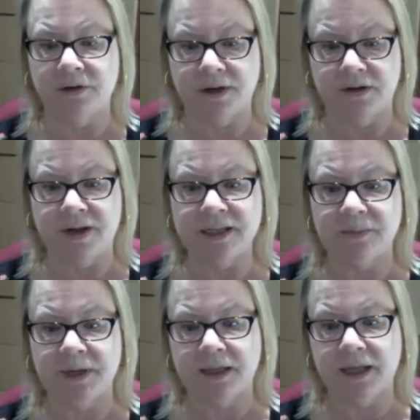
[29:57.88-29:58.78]

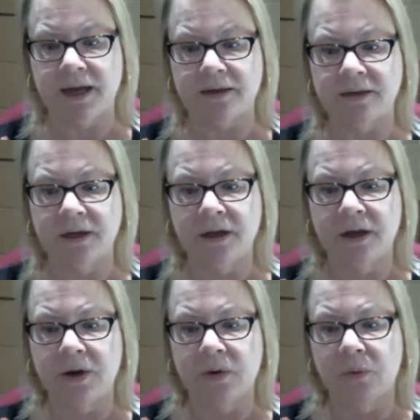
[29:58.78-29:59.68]
investment in that.
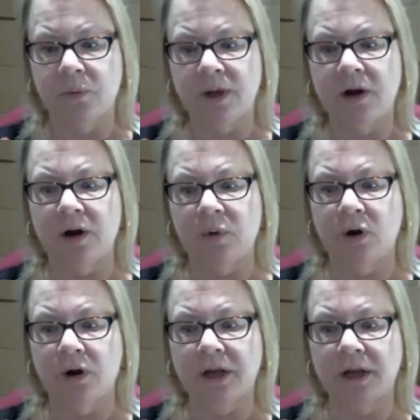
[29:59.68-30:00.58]
We are
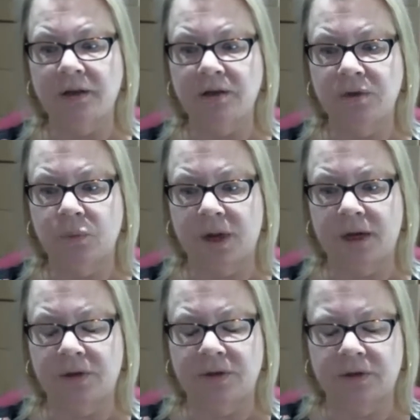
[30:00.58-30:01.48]
working with